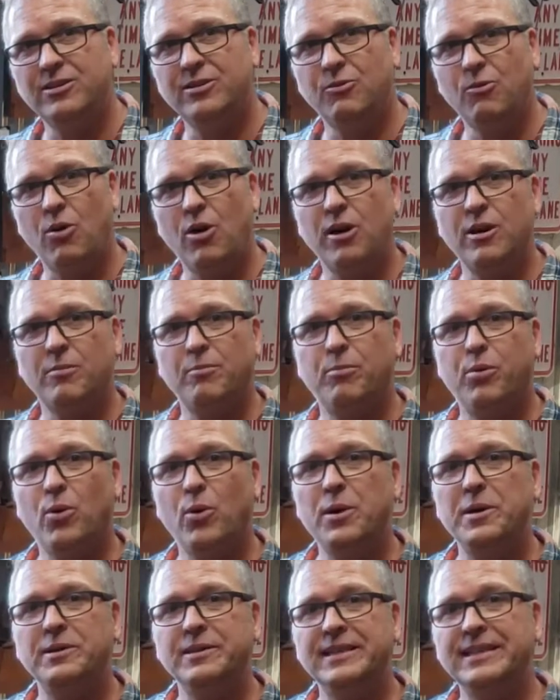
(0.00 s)
of water
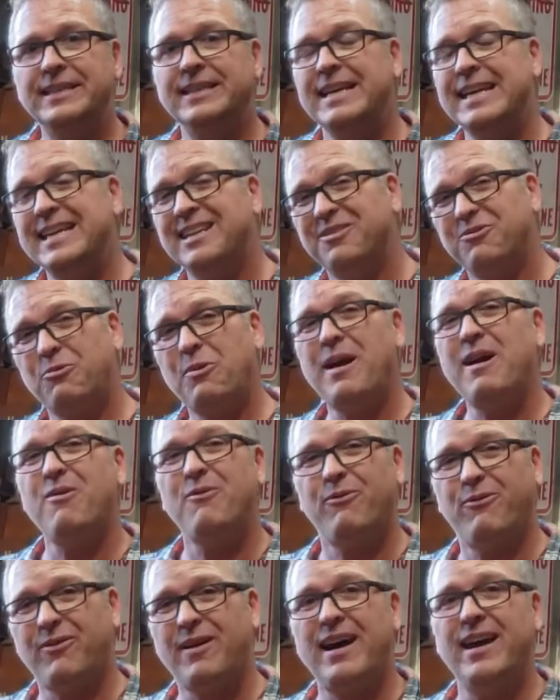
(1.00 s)
boiling in
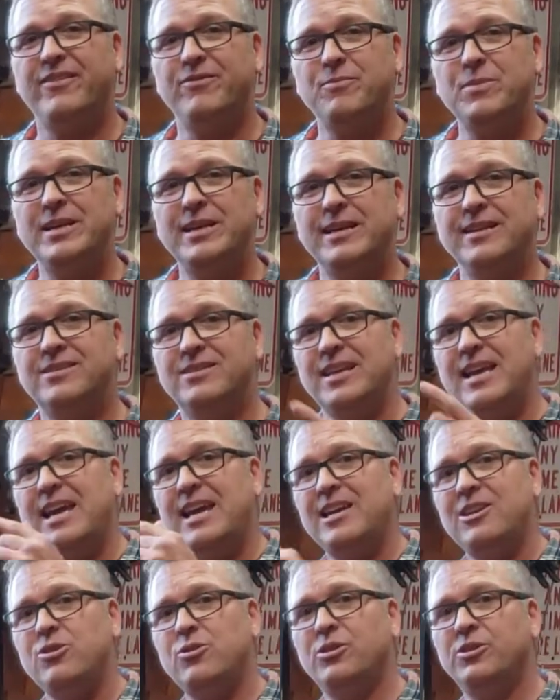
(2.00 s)
around 5 minutes,
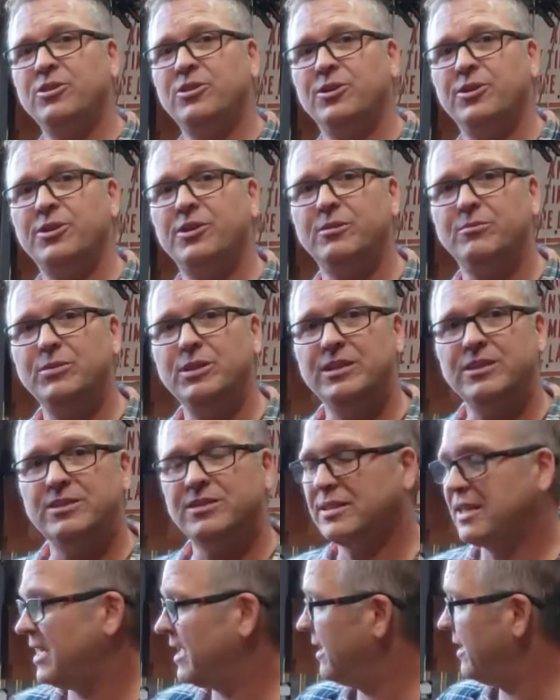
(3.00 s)
and you can cook your
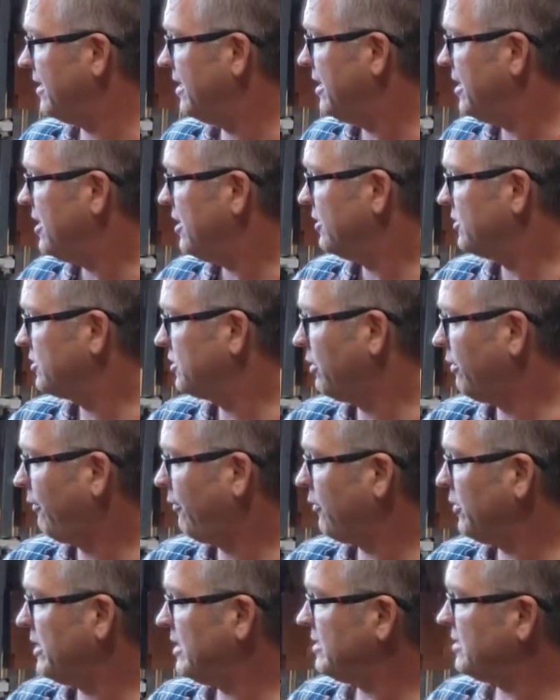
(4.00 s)
meals on it. So
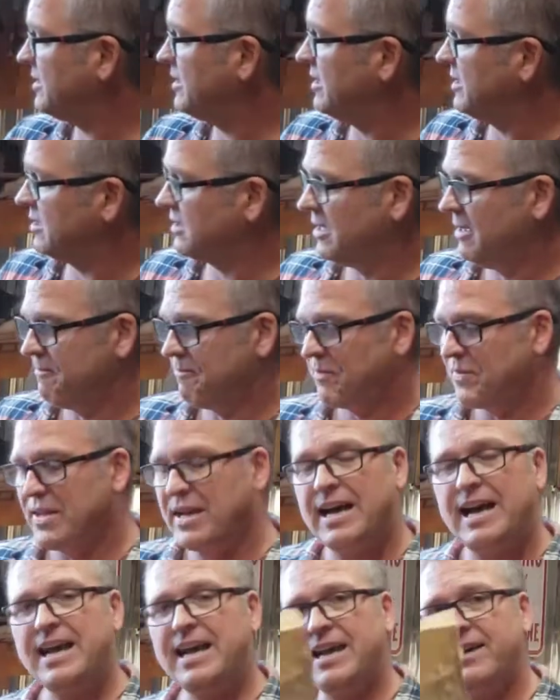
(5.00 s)
for instance,
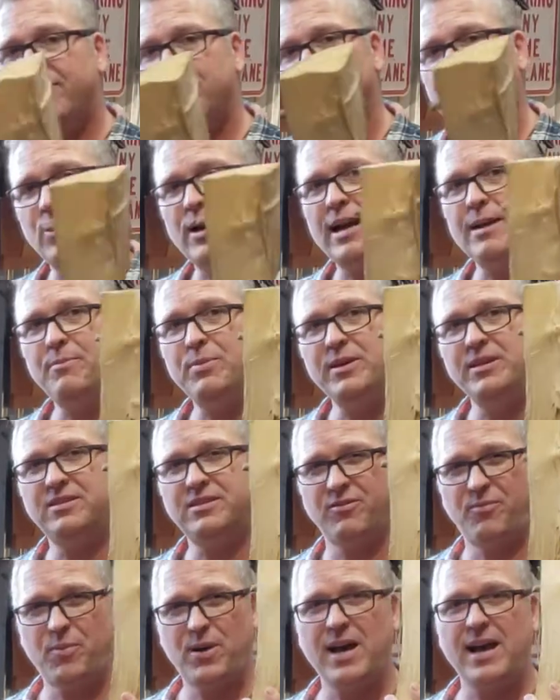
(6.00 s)
I have a dry piece
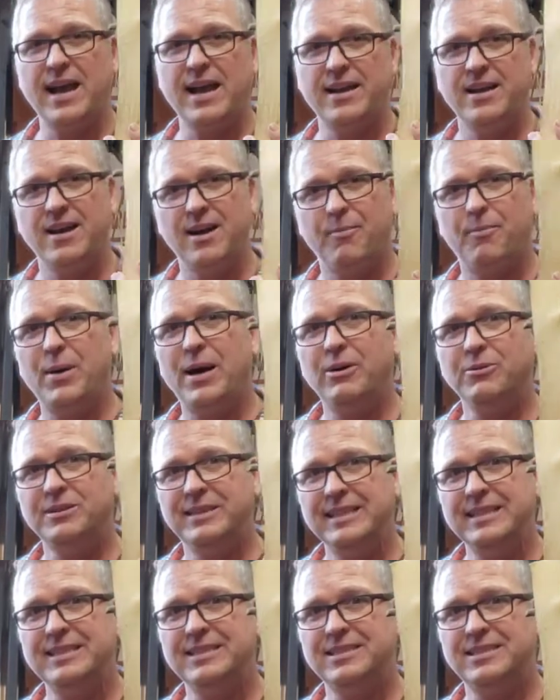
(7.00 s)
of pine about
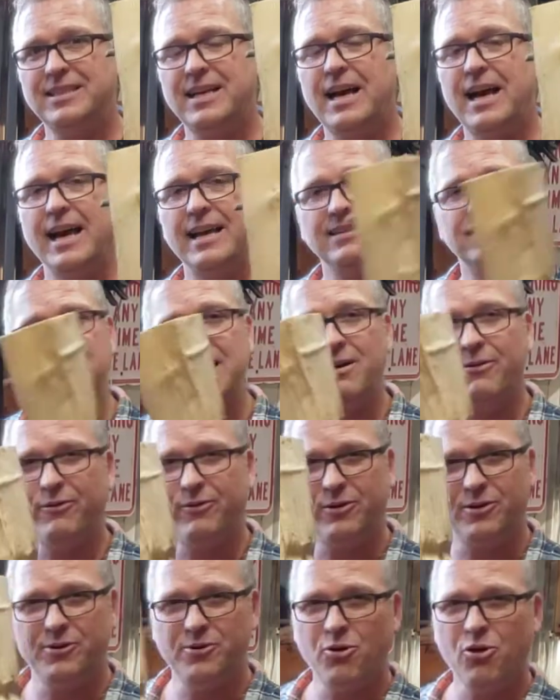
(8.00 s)
this size. Now
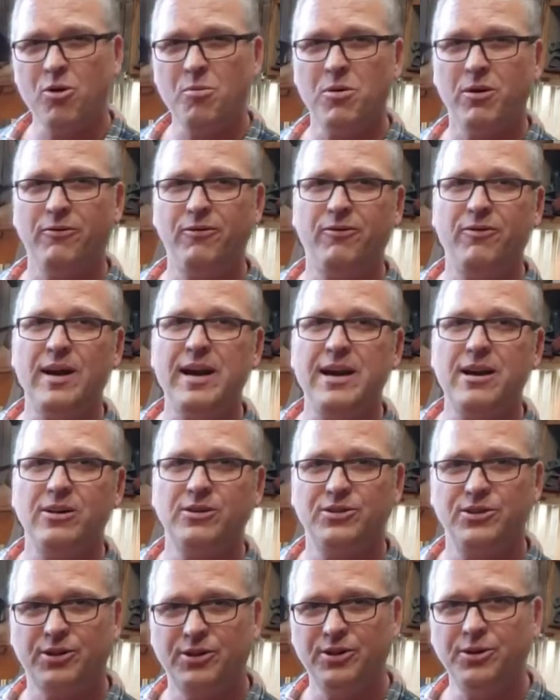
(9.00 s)
for a normal fire
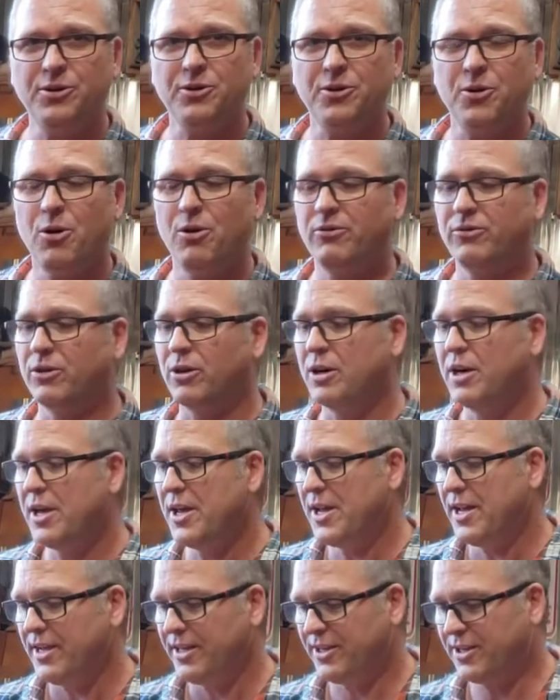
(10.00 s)
to cook over,
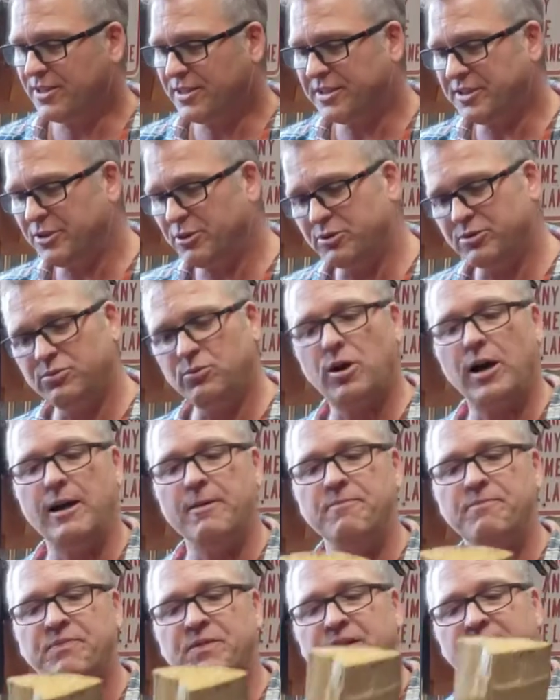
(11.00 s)
you're going to use
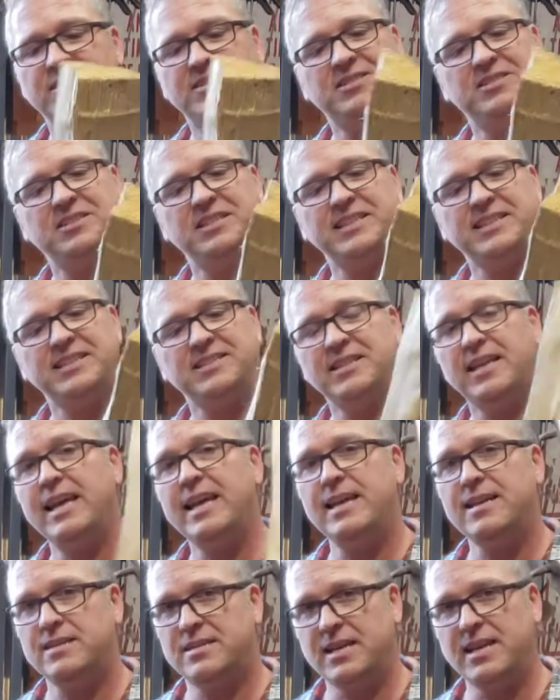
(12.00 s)
what? 6,
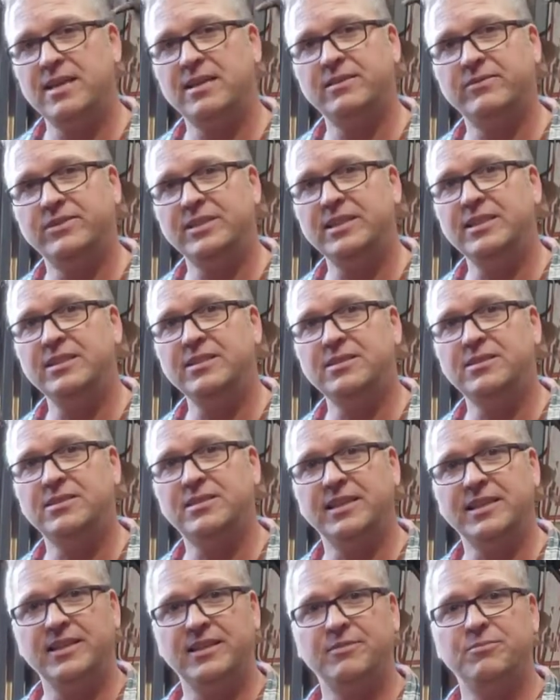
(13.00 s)
8, 10 of these
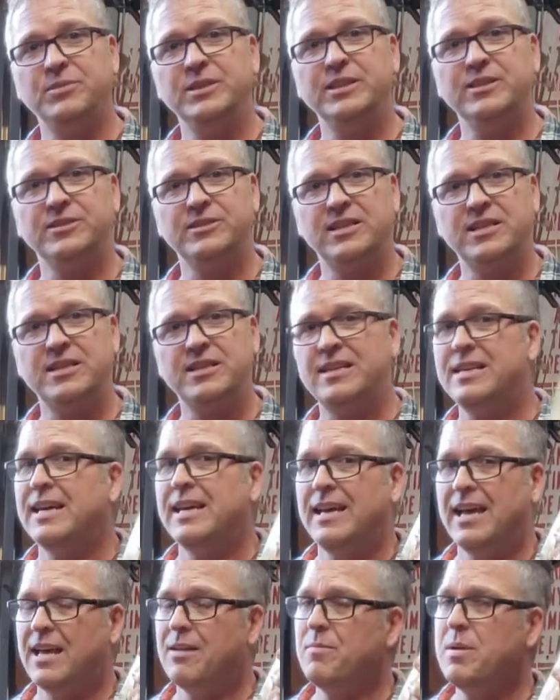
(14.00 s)
to get a meal done,
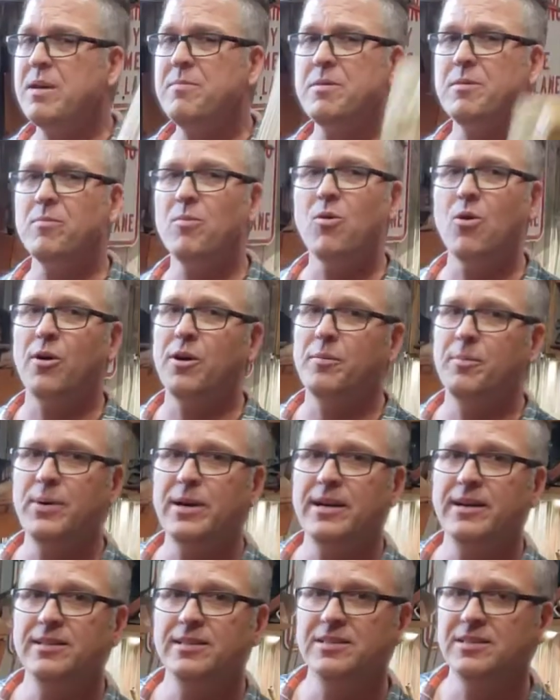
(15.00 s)
and maybe more
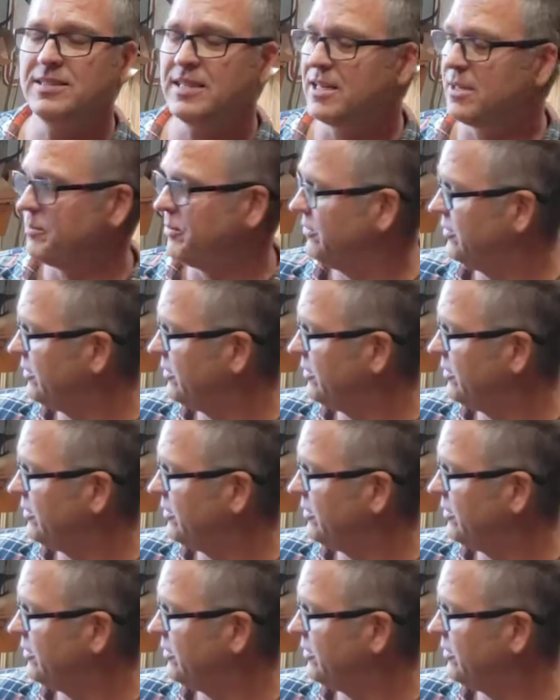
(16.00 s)
depending on the setup of